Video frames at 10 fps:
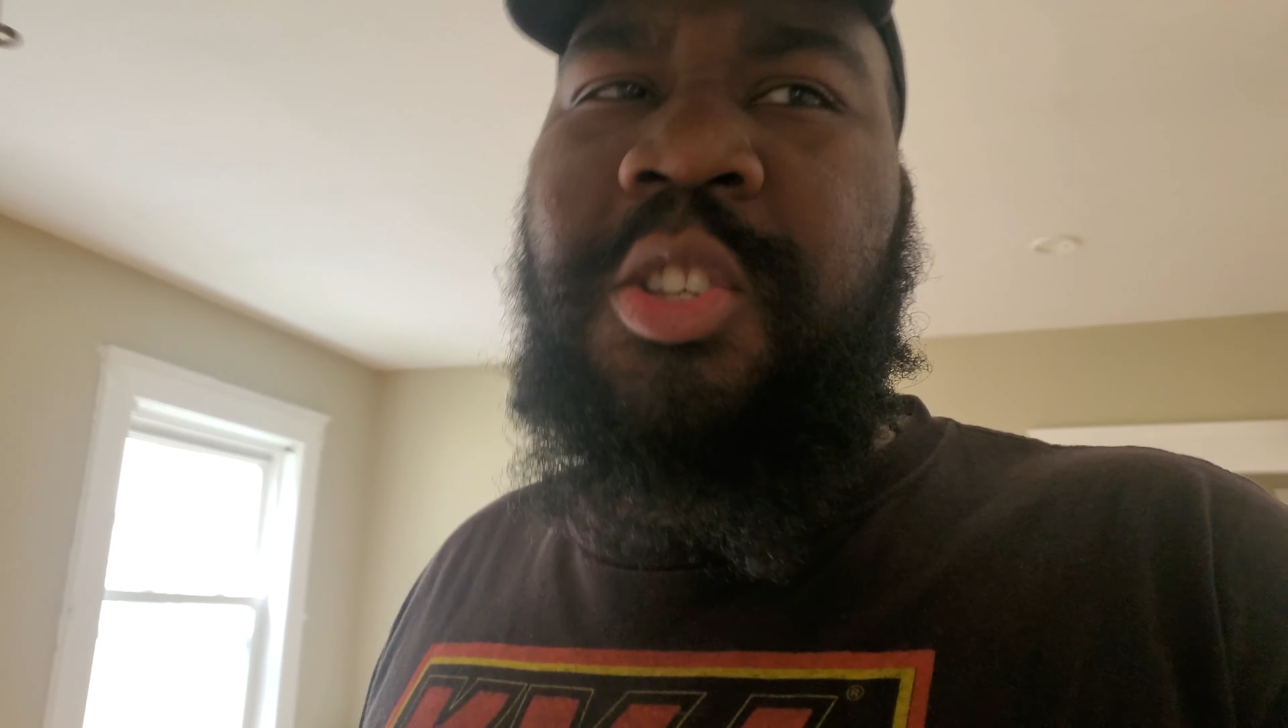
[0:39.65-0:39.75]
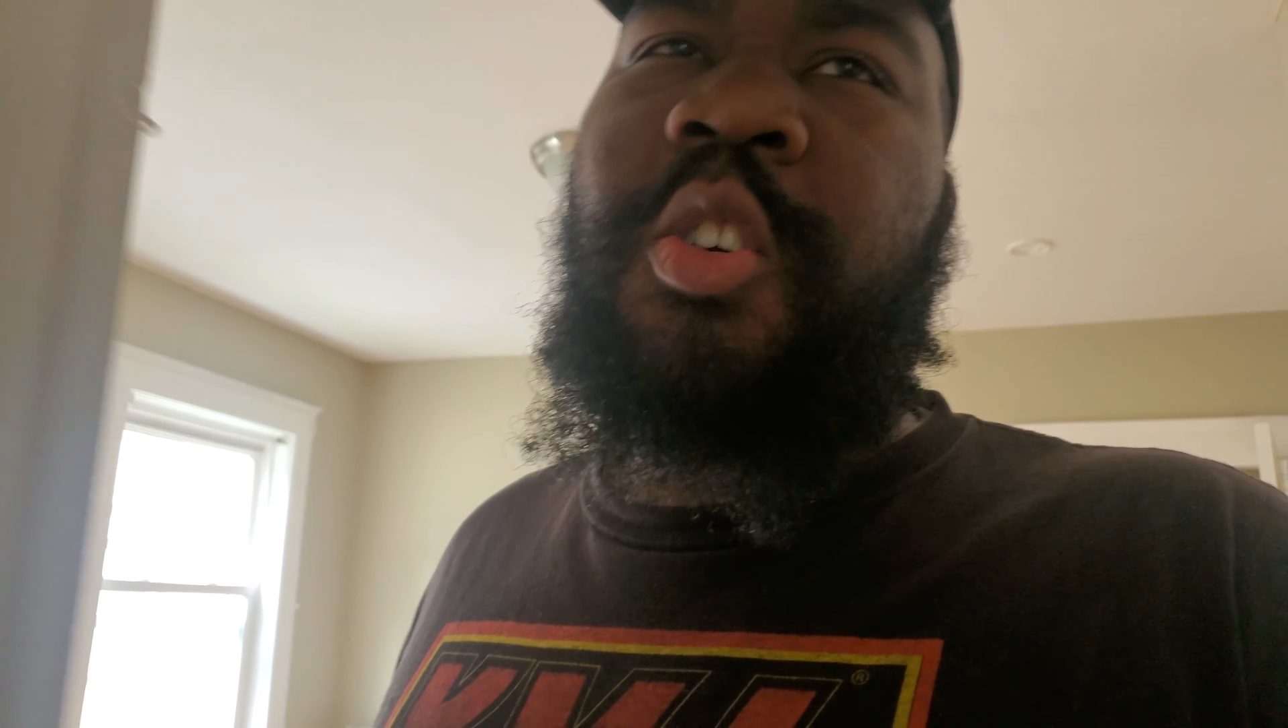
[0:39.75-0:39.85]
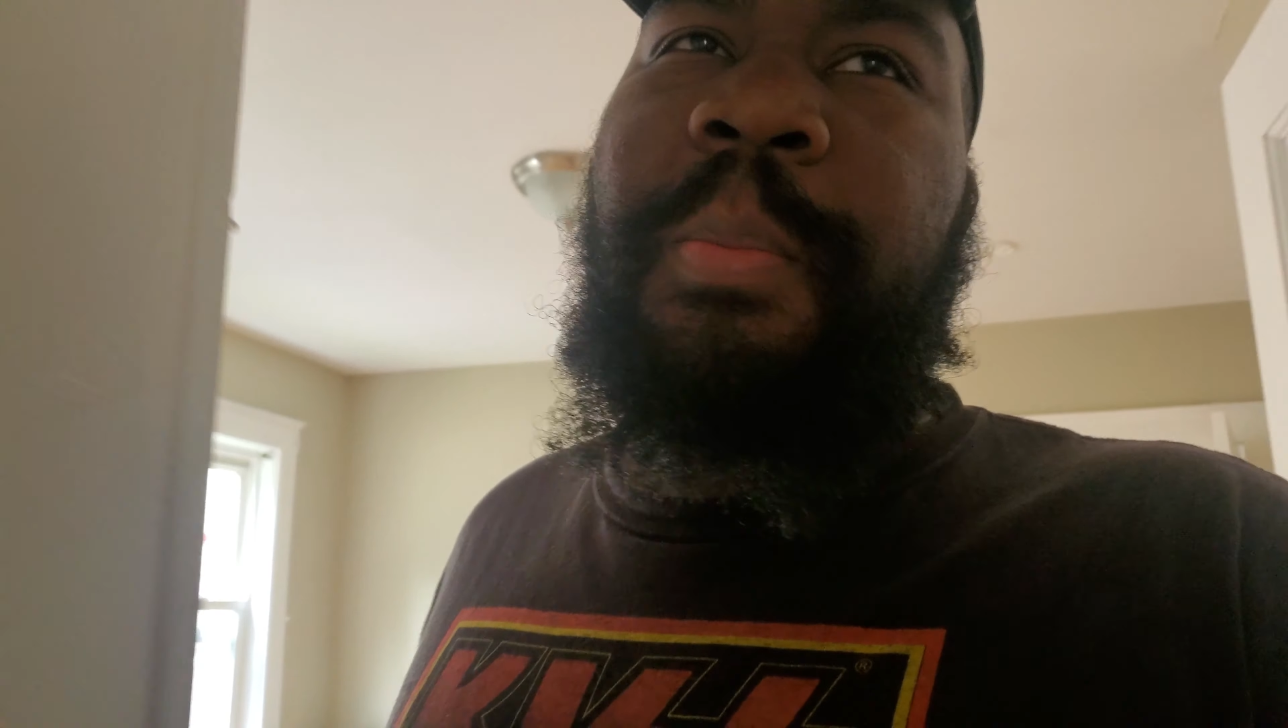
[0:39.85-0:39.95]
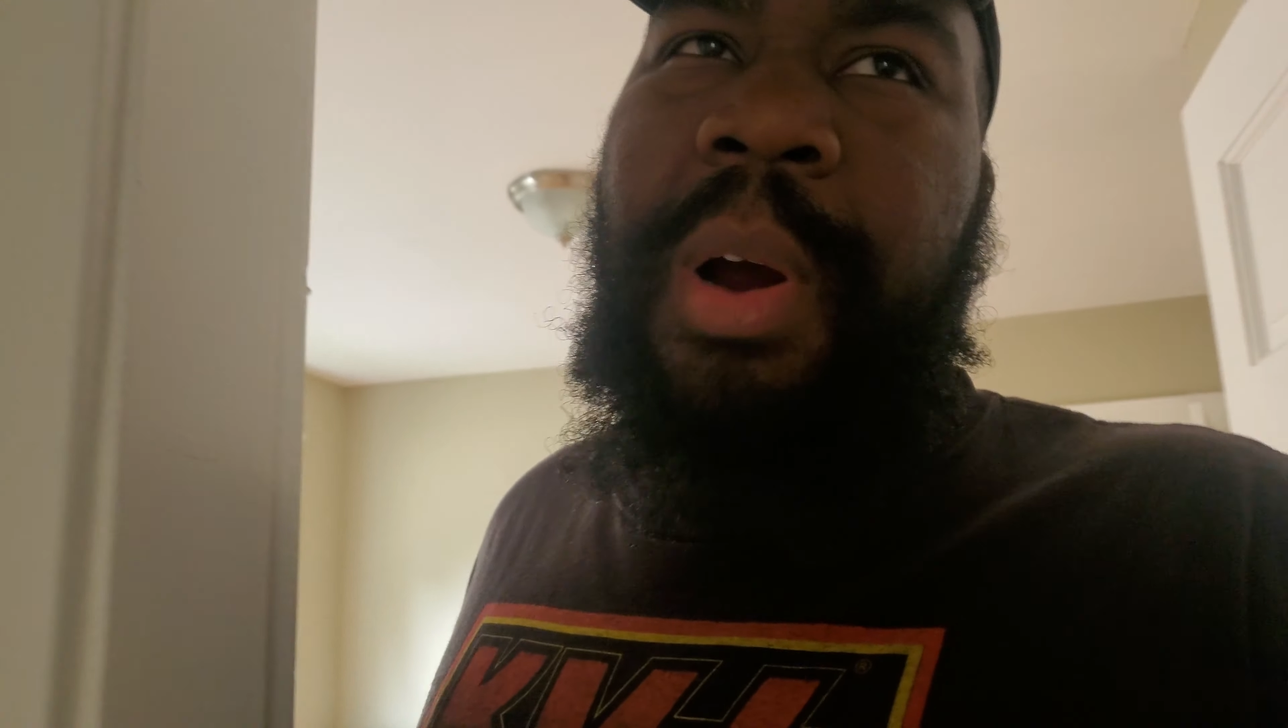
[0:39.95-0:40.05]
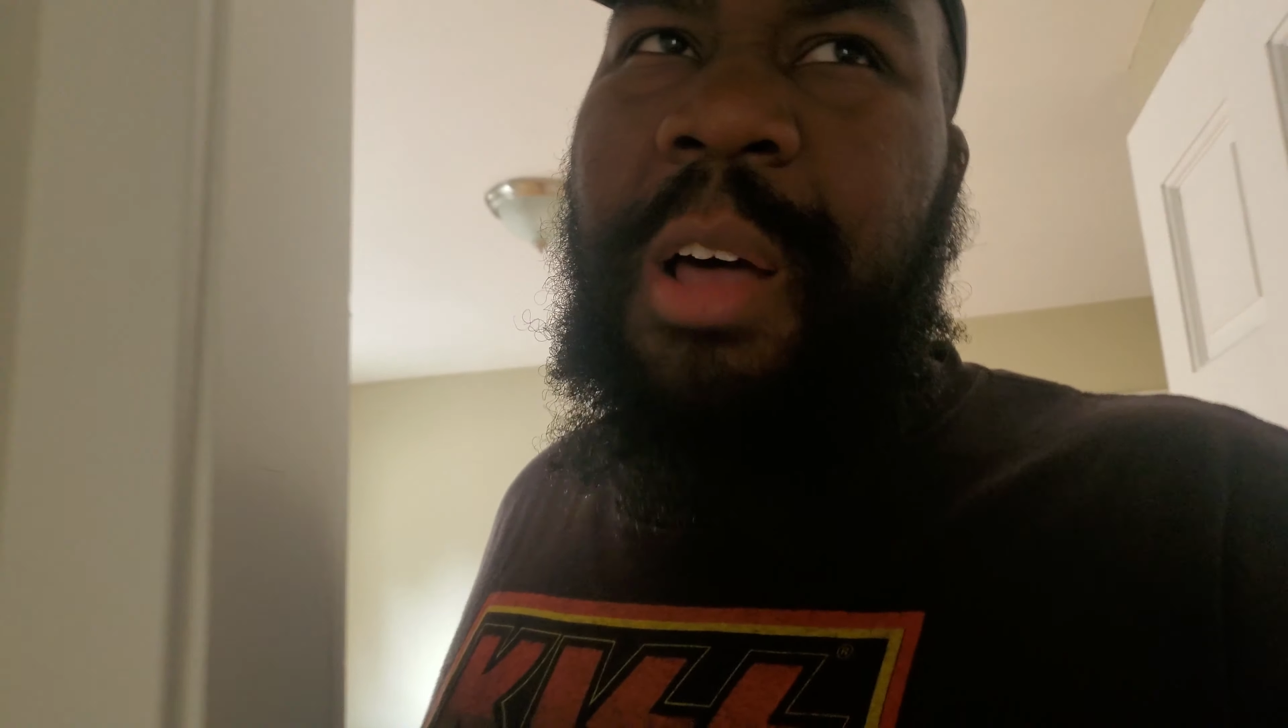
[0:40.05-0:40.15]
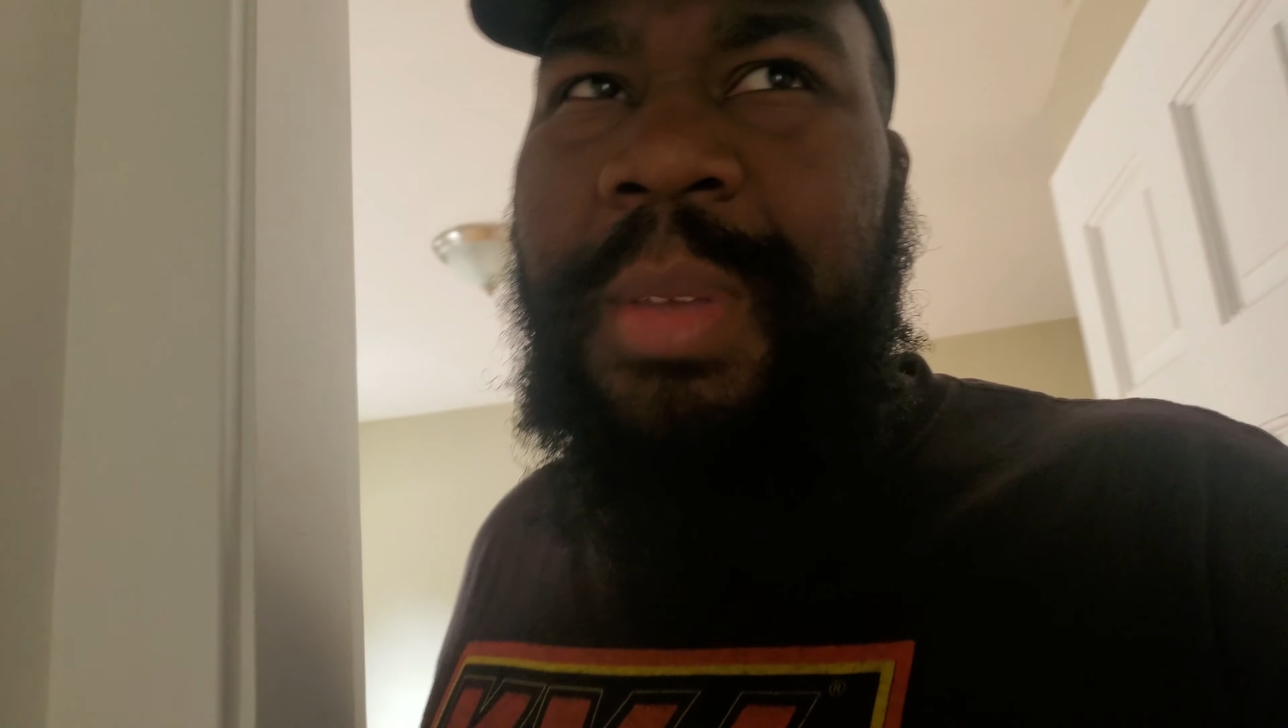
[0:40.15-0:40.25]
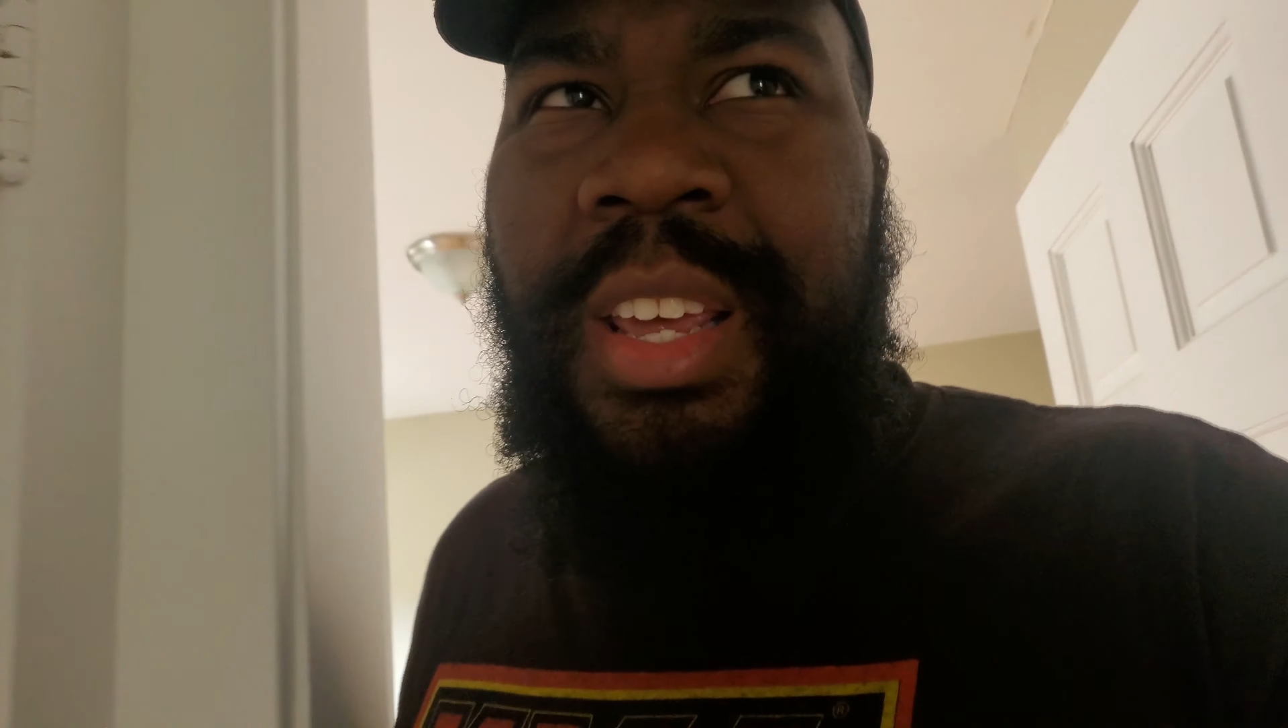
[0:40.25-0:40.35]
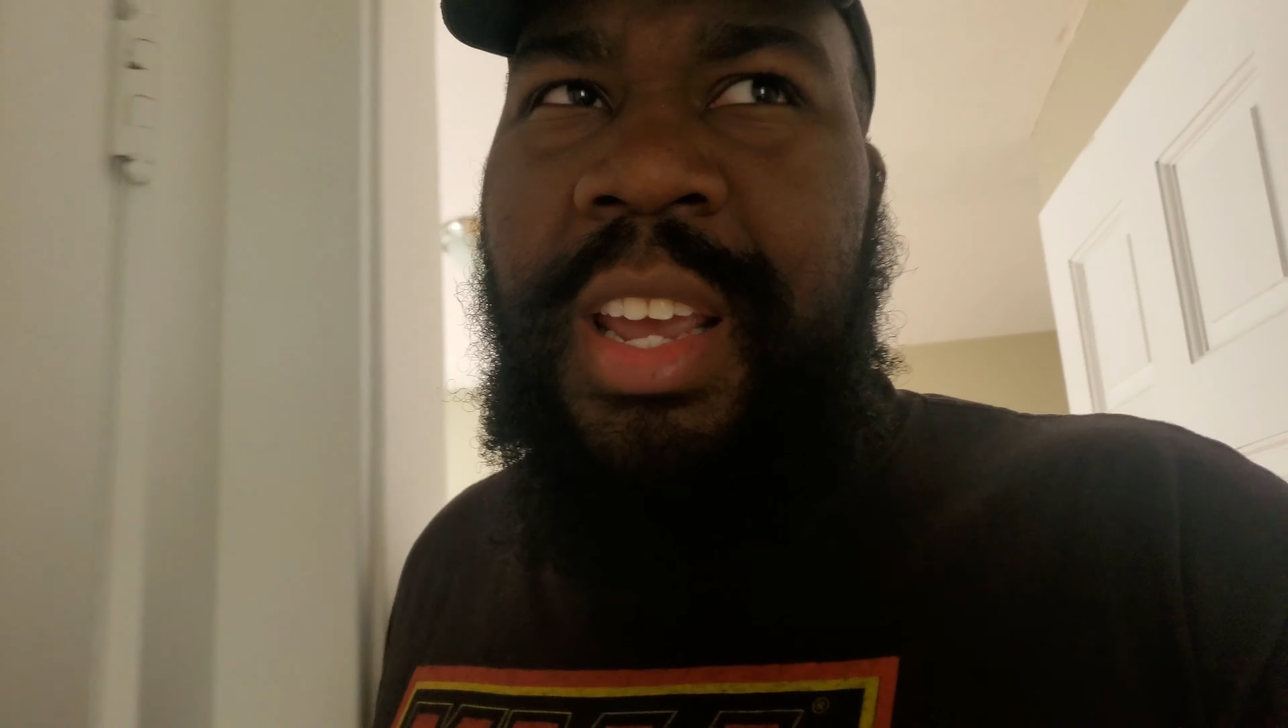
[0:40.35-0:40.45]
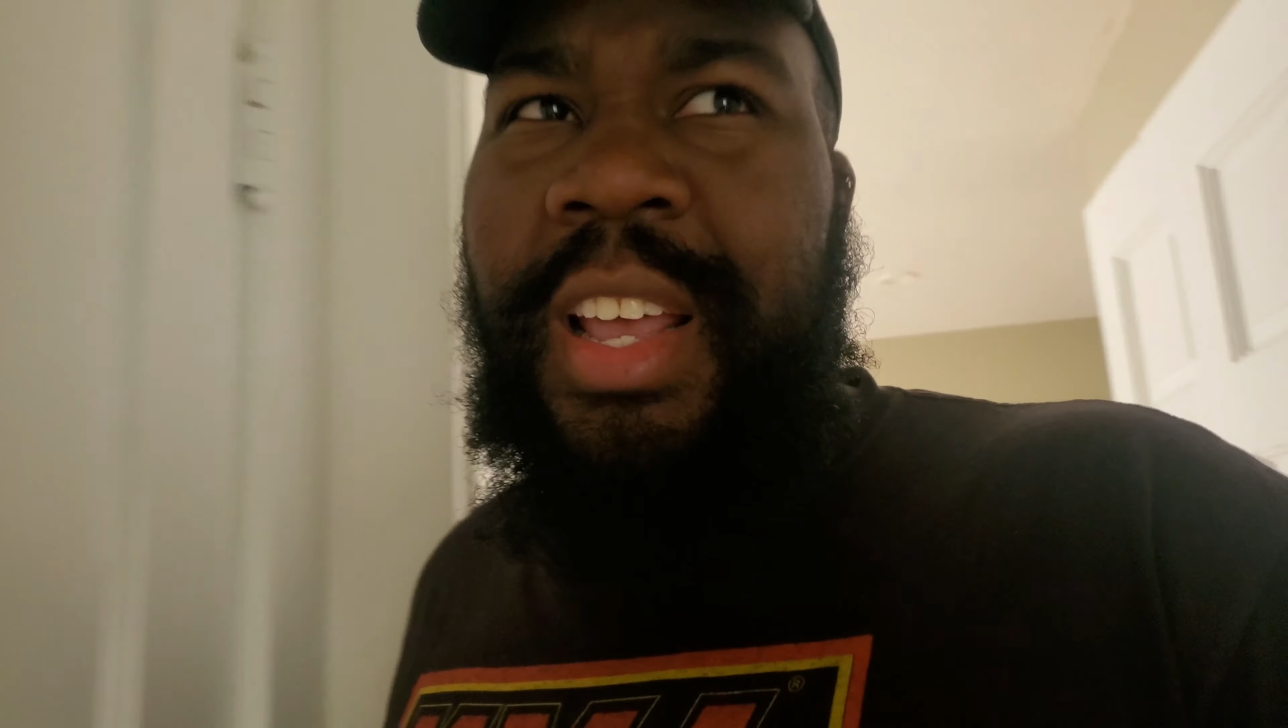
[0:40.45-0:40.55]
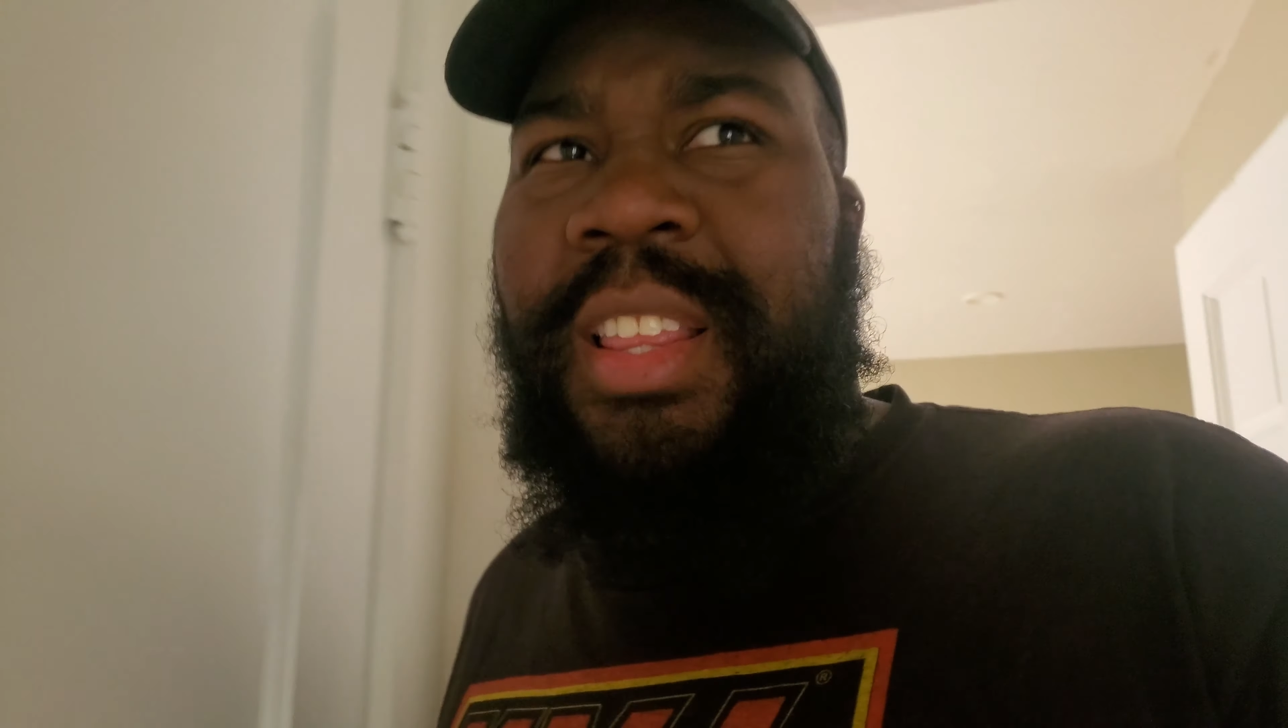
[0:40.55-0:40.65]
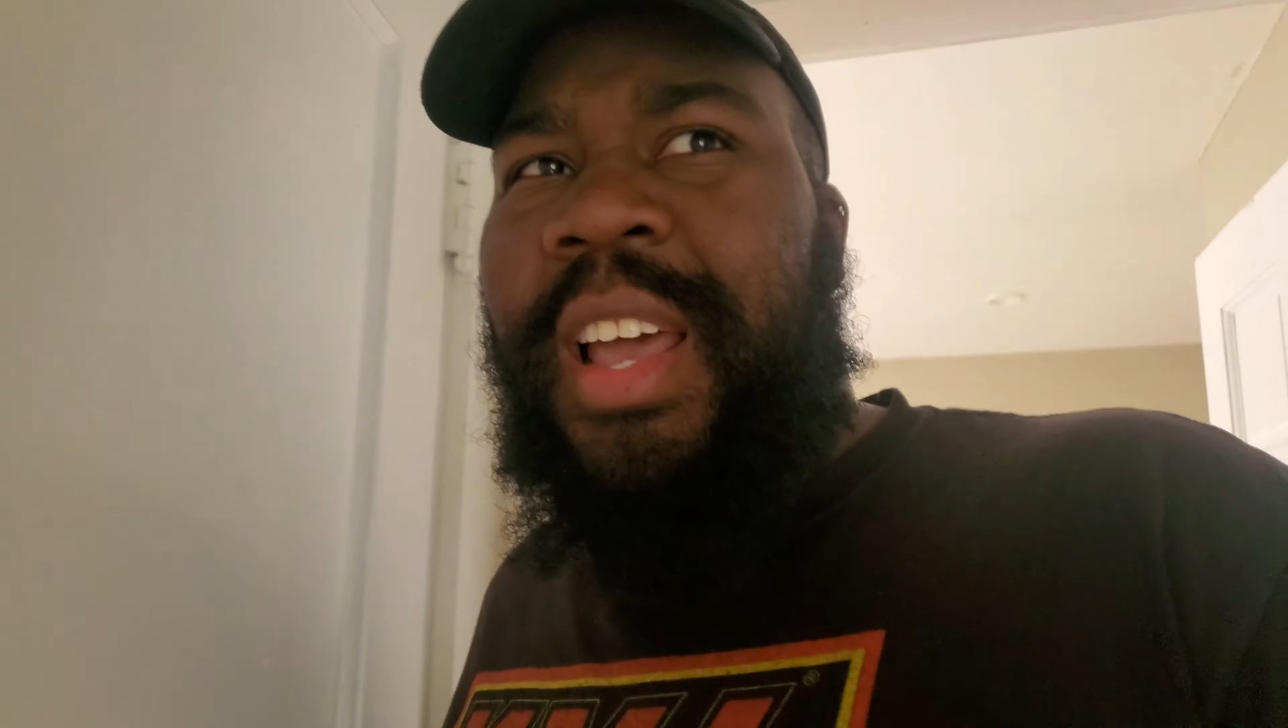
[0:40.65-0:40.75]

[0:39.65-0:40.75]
so I'm probably going to get